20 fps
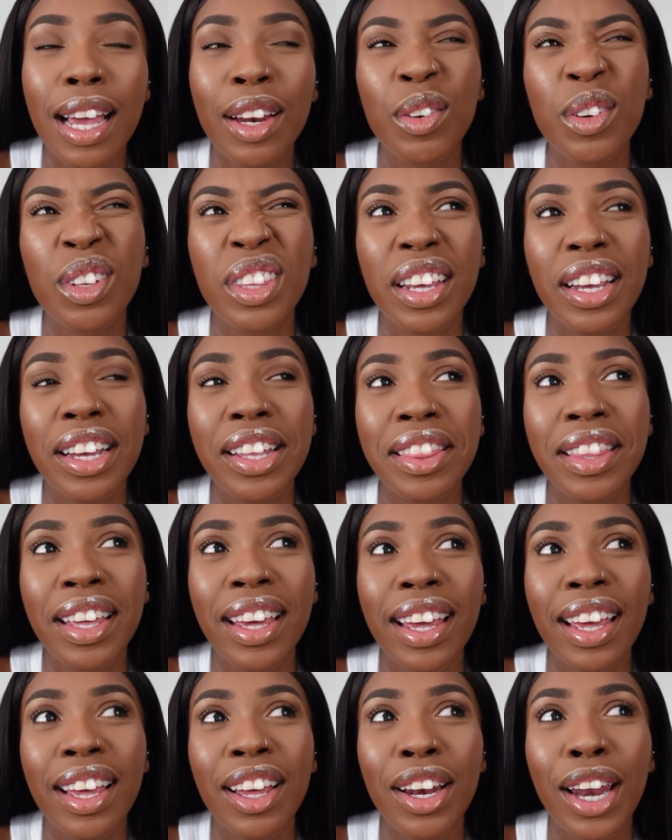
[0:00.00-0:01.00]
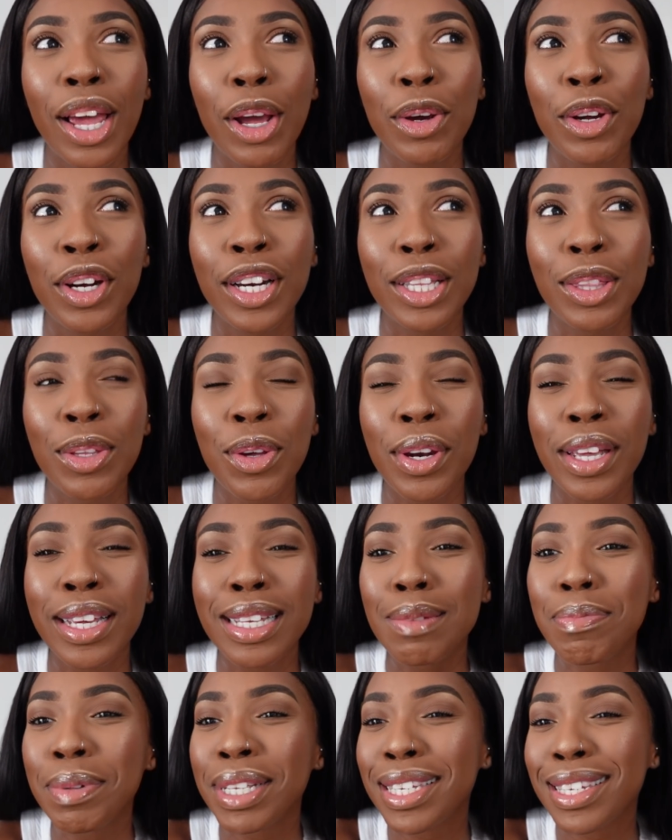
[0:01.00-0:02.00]
I know they're in their like early
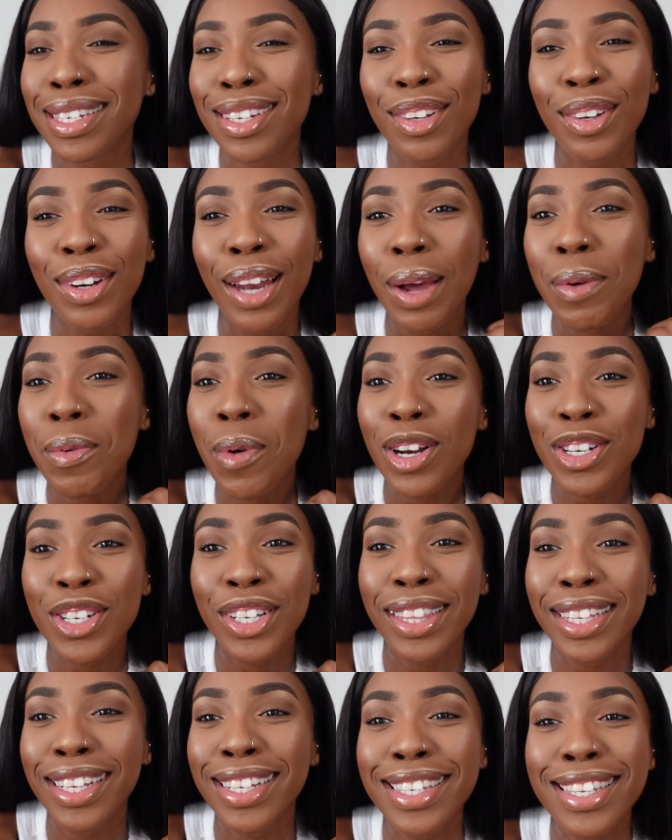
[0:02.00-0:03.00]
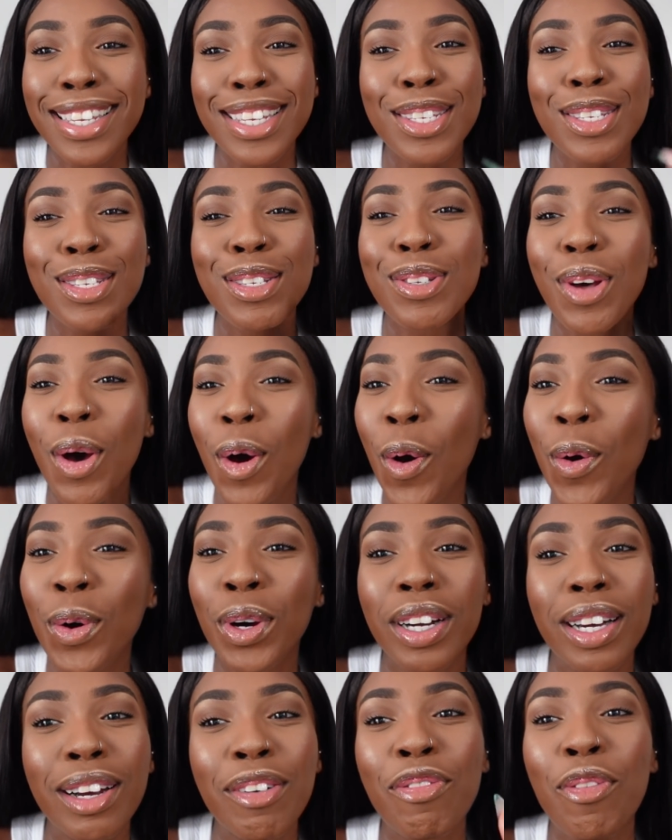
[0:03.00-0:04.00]
30s, but still, like, watching this is so
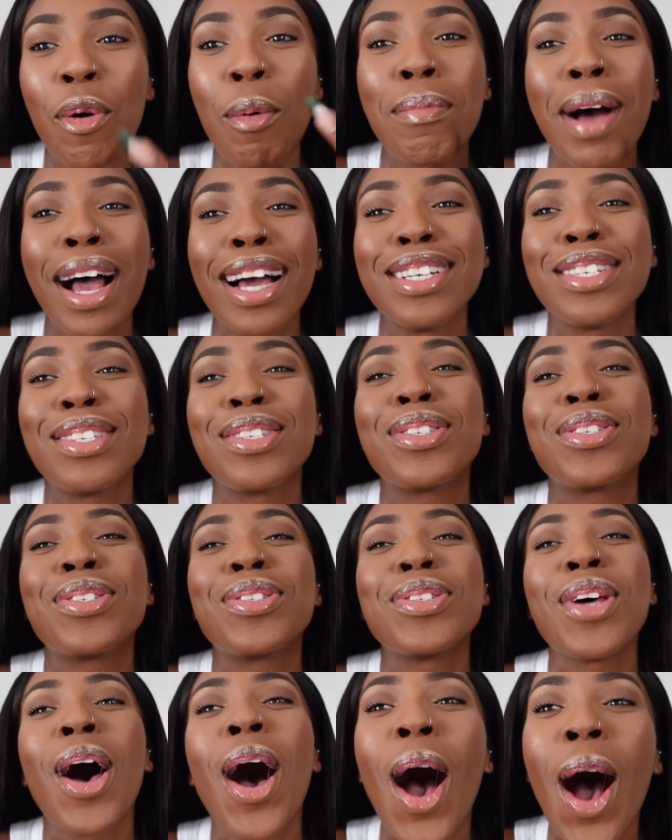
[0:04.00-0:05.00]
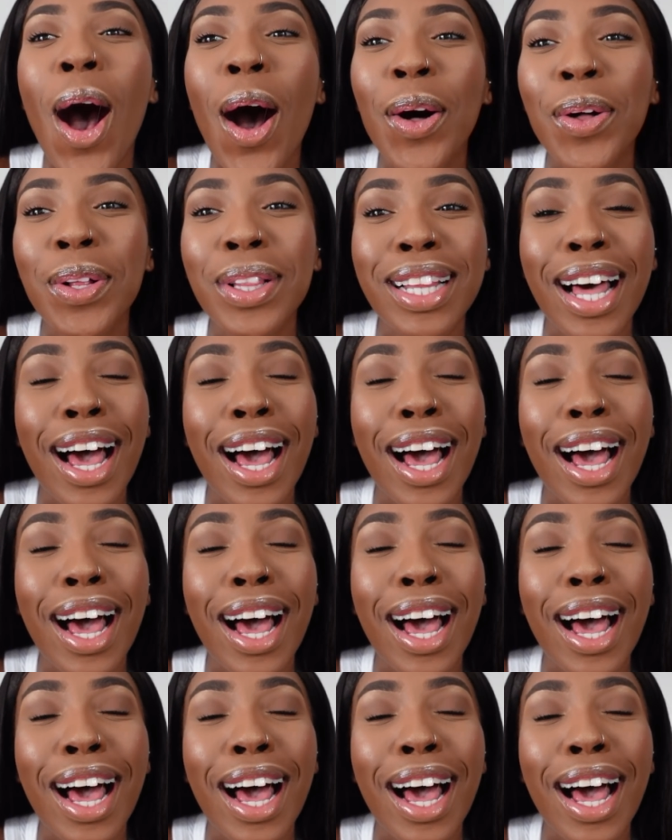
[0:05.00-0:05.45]
good for my soul.